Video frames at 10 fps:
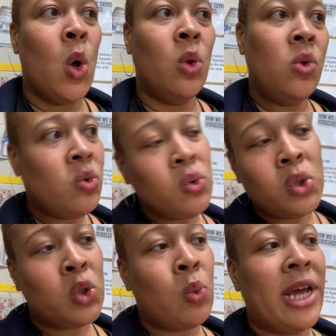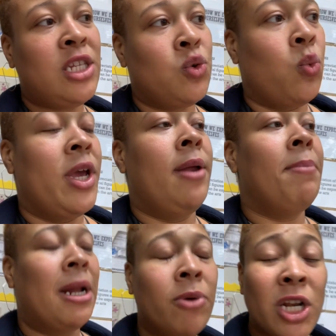lose this weight to win.
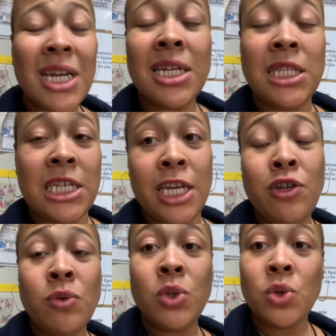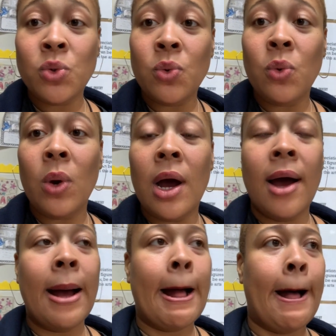But I'm going to continue to
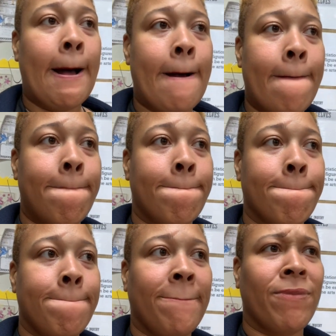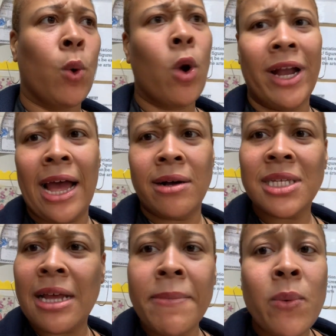work out
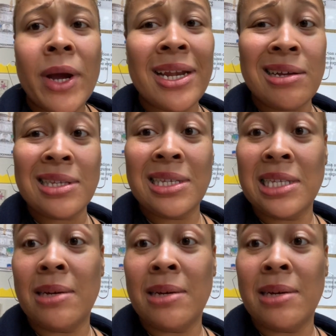because I've been working out since